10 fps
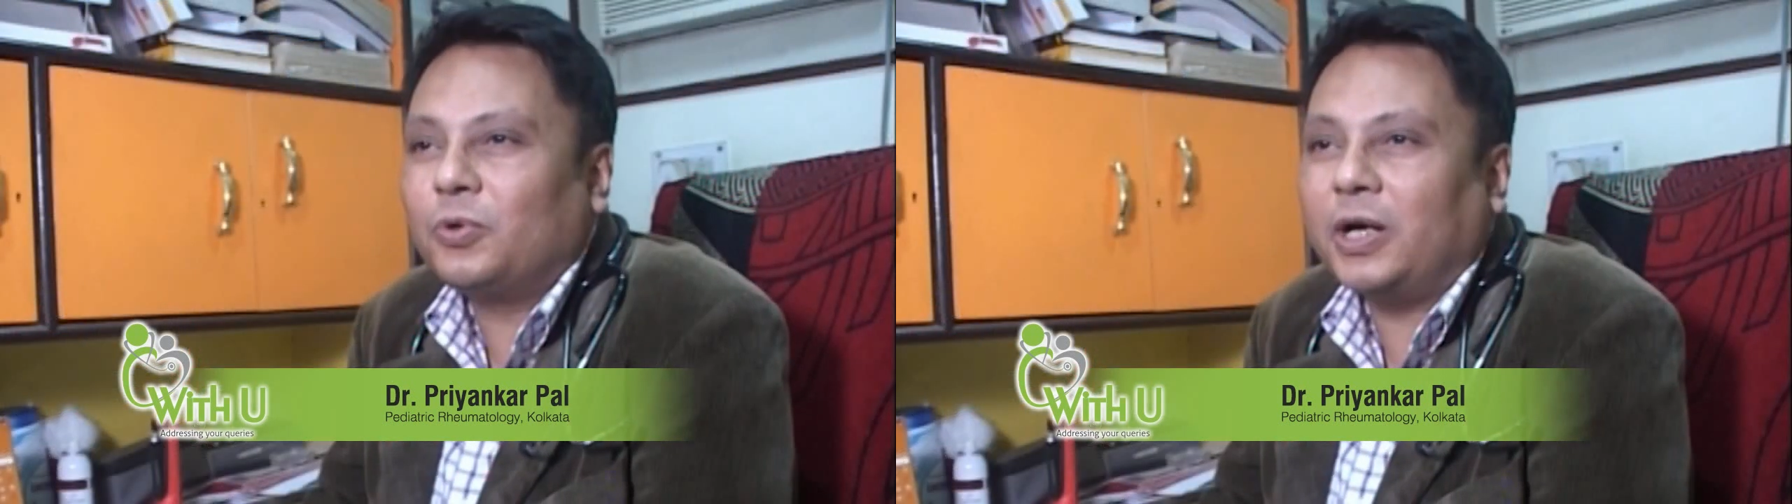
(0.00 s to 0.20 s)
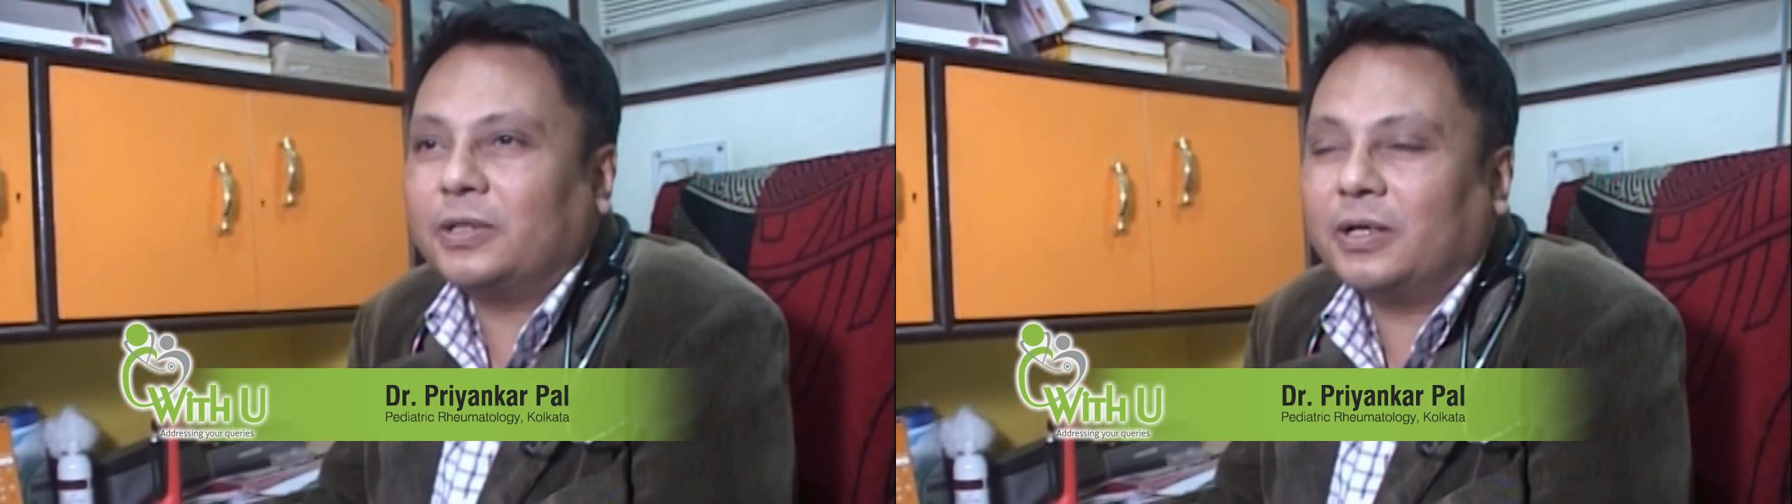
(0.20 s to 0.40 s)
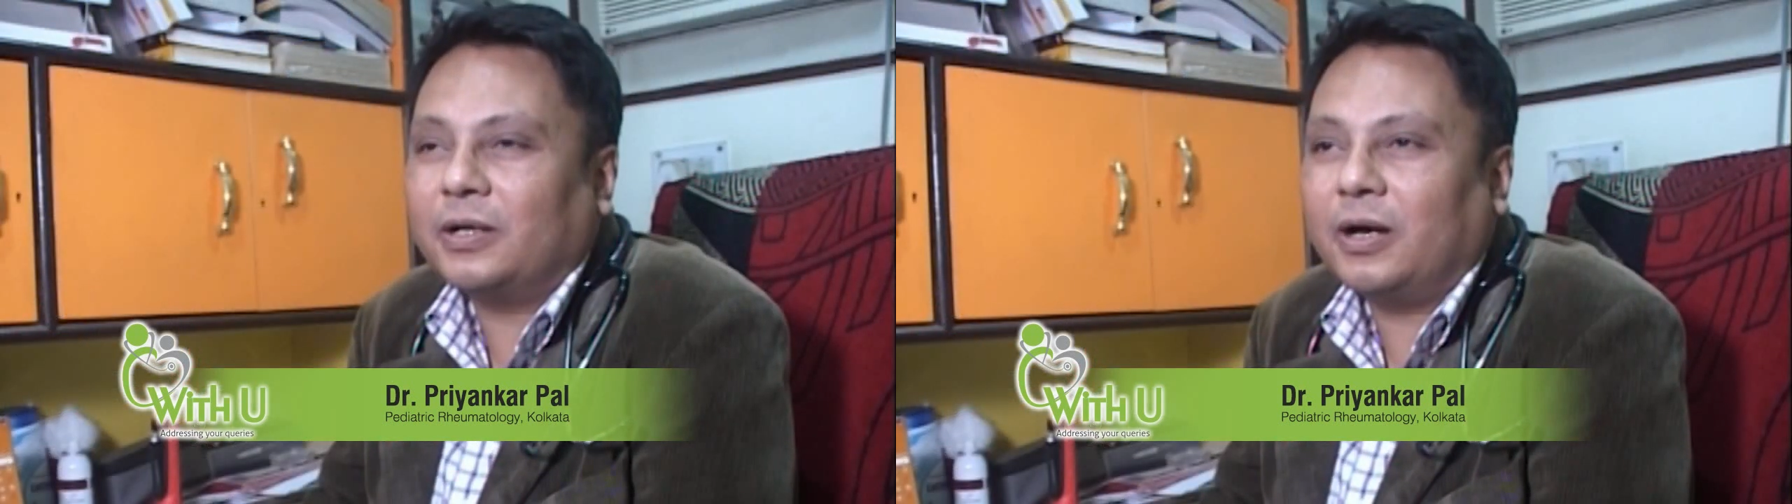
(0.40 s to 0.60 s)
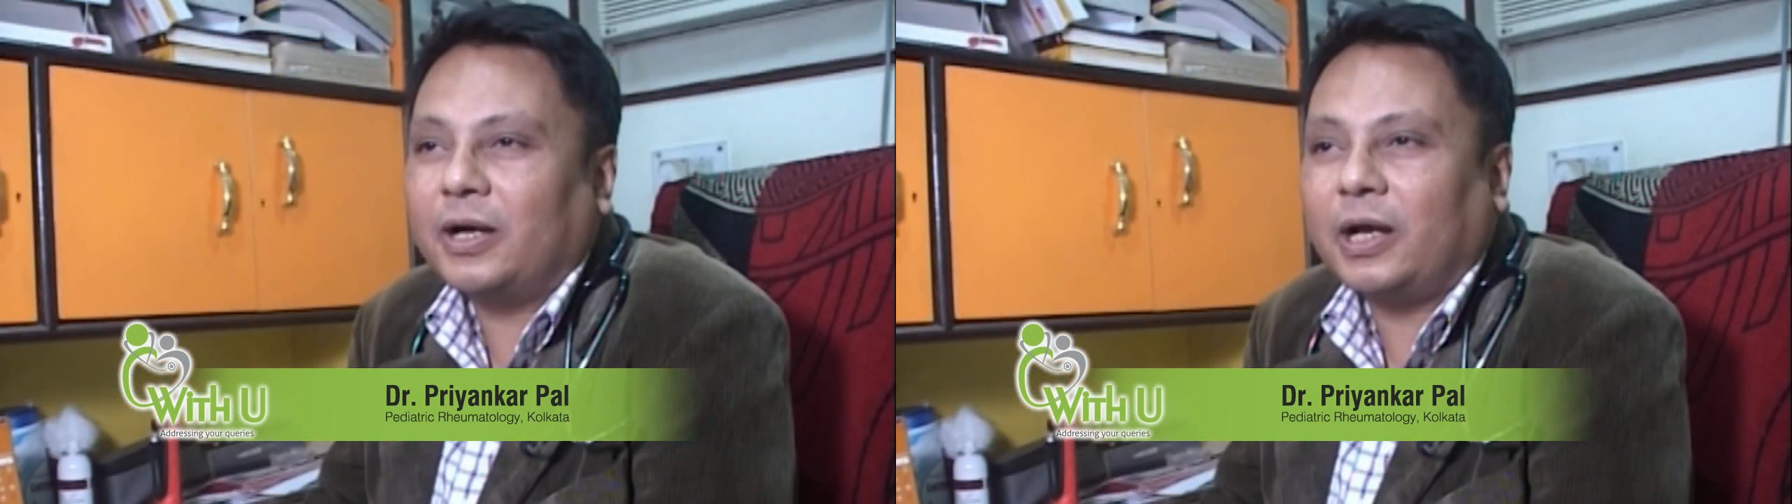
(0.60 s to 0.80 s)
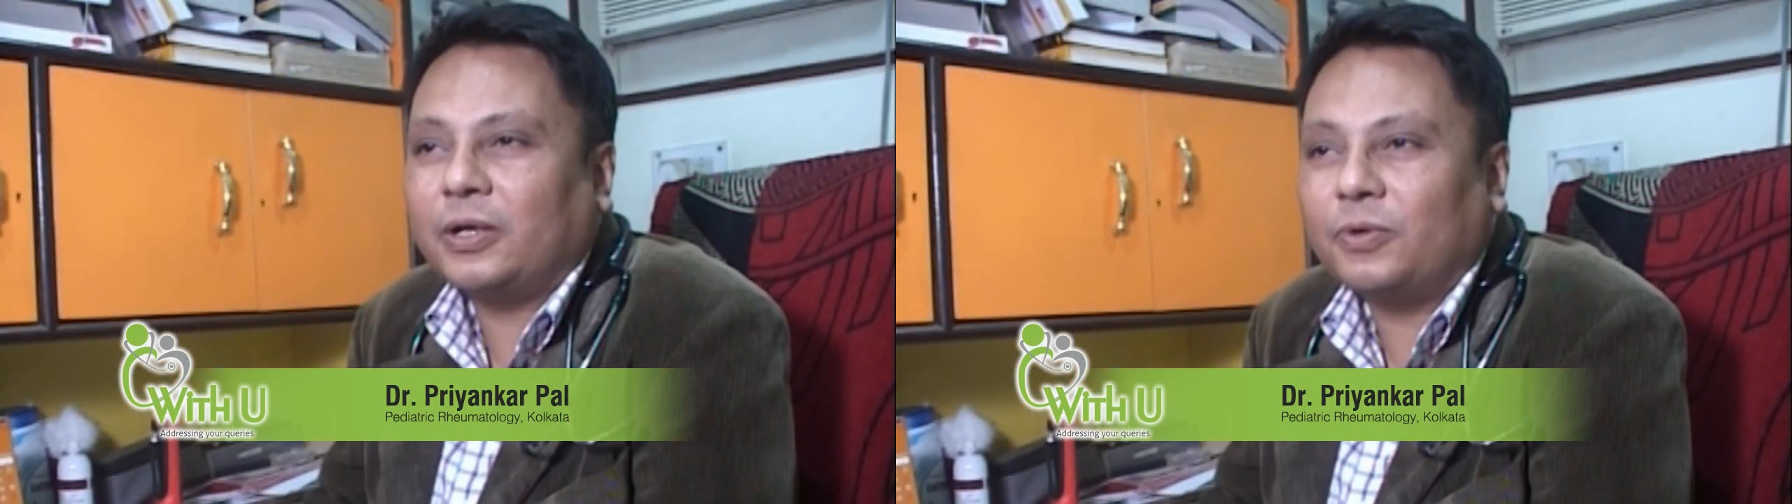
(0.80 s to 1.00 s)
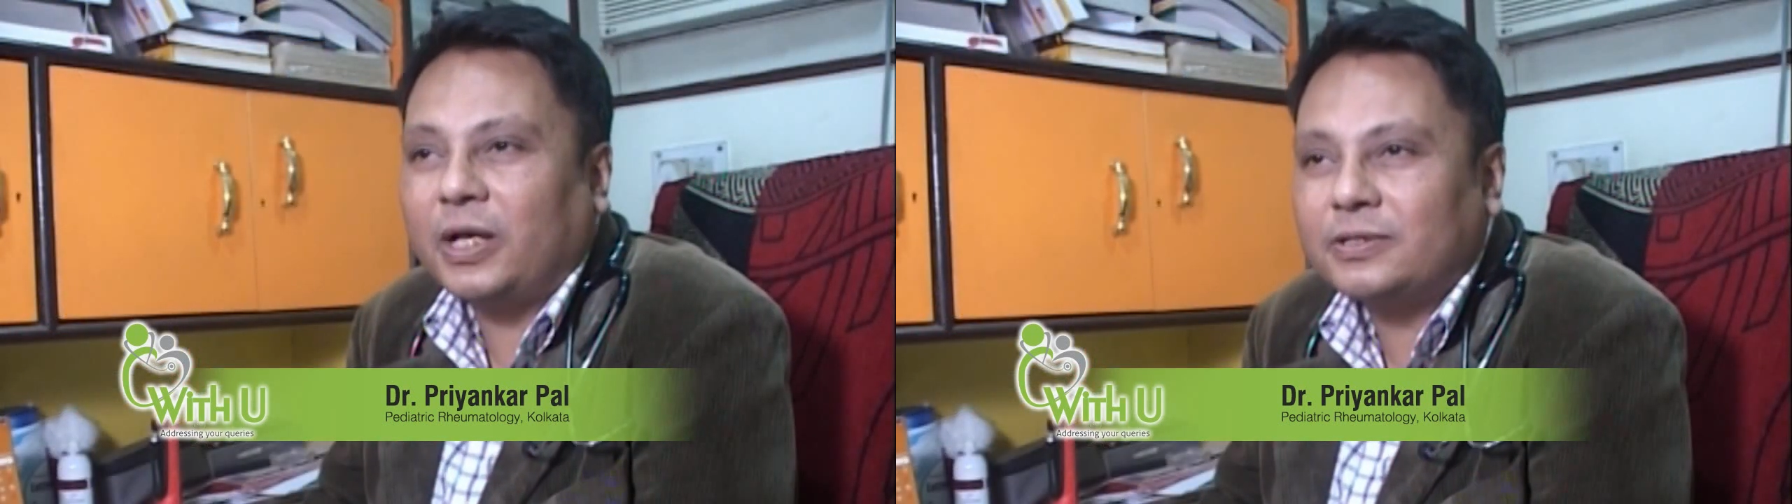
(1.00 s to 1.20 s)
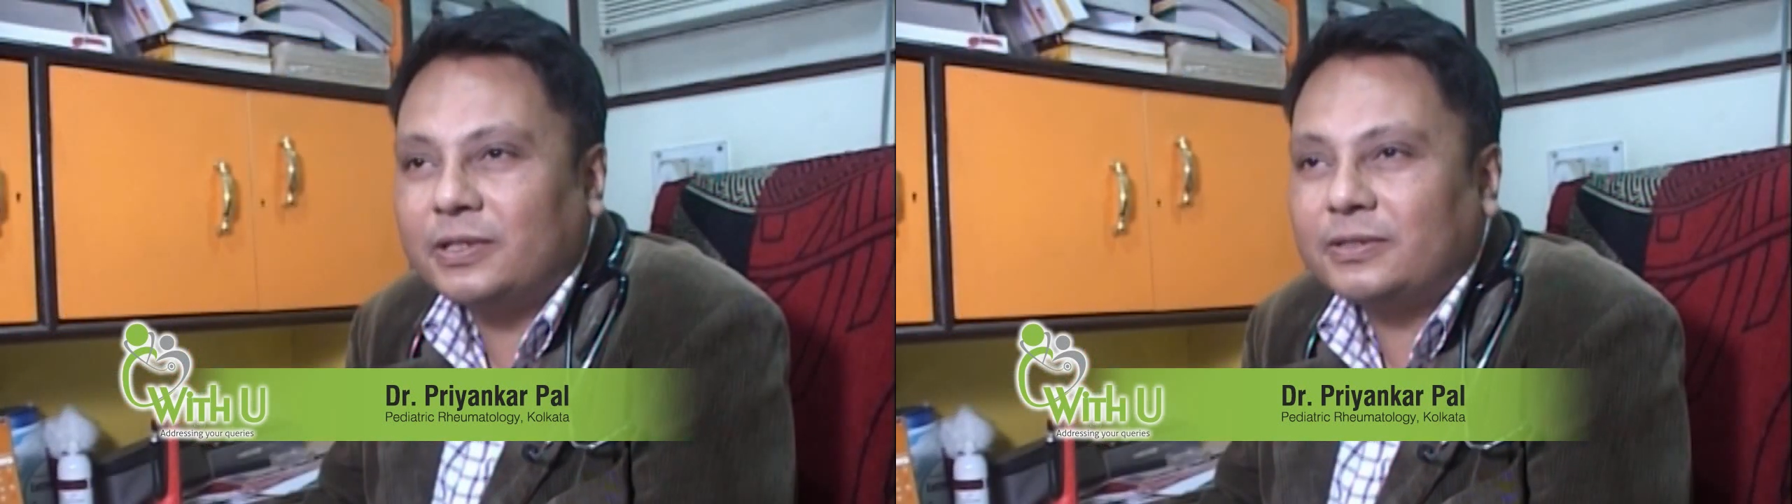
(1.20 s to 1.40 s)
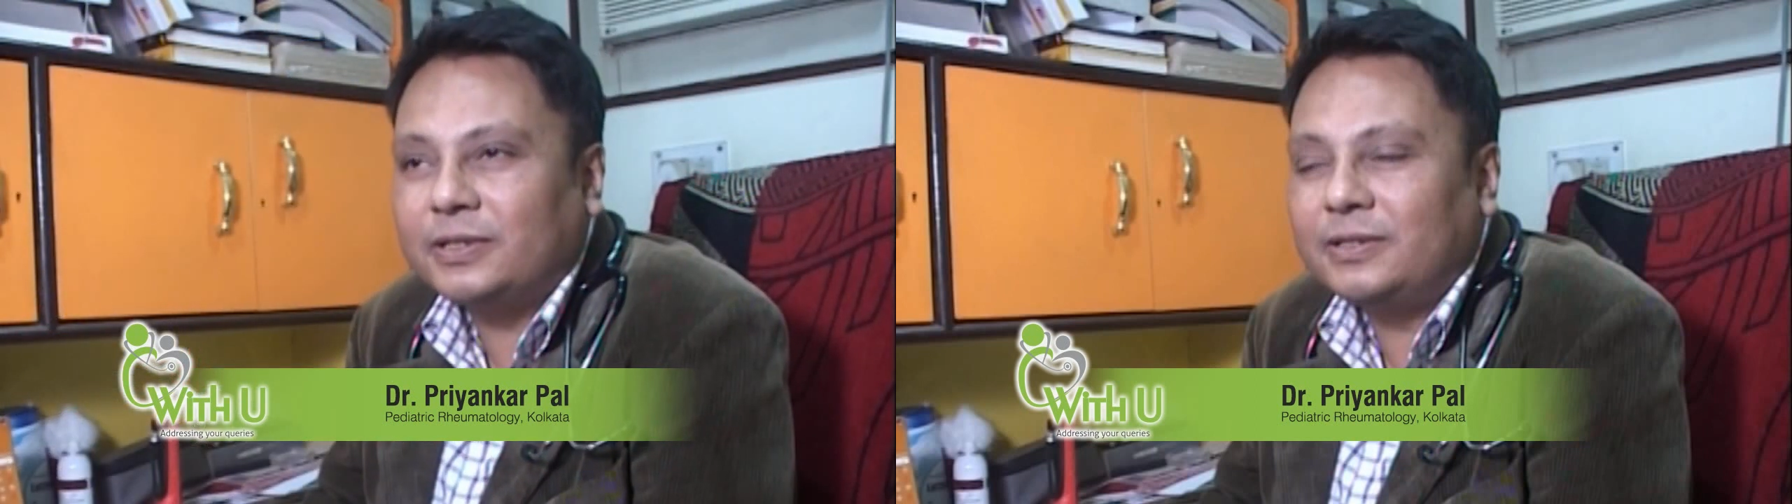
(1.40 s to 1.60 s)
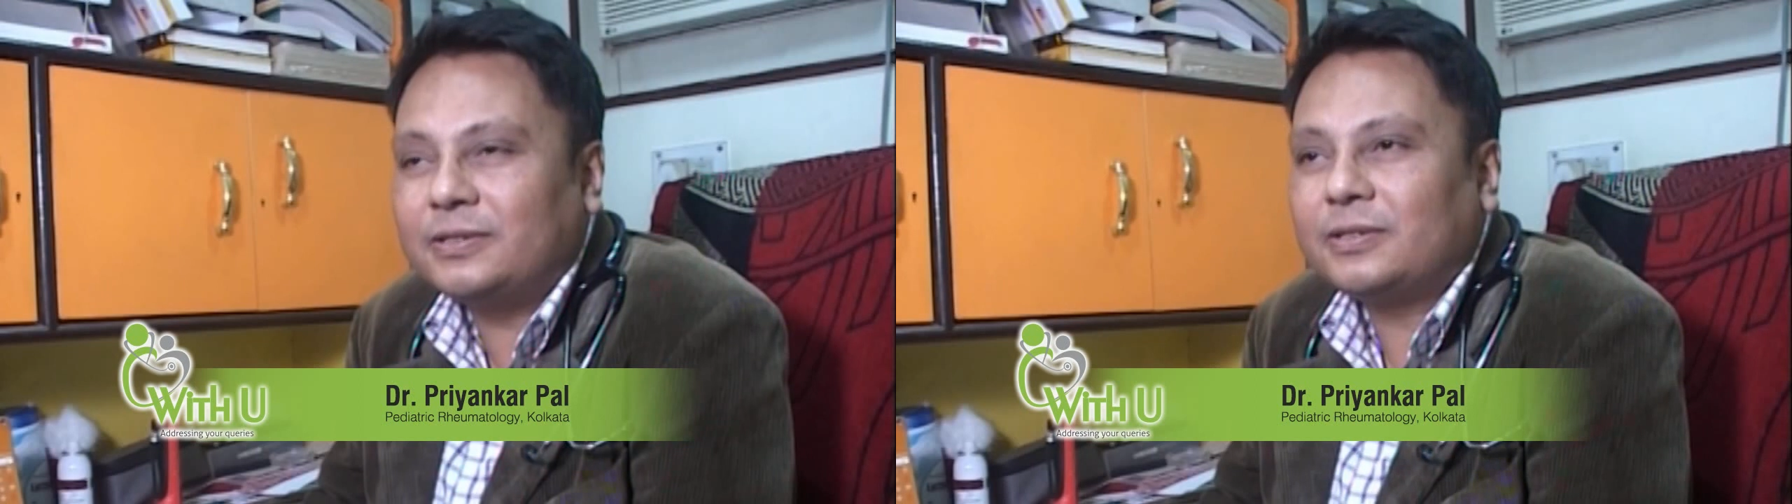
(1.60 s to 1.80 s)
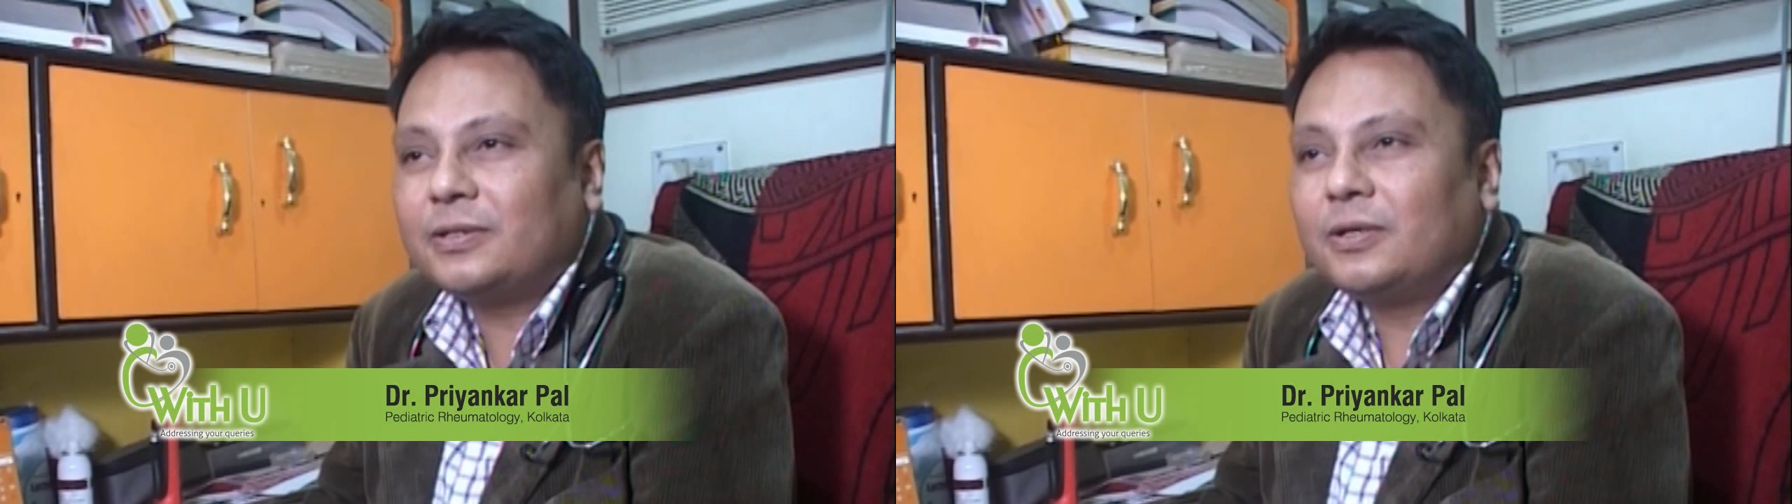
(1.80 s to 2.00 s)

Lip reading: to either categorize the disease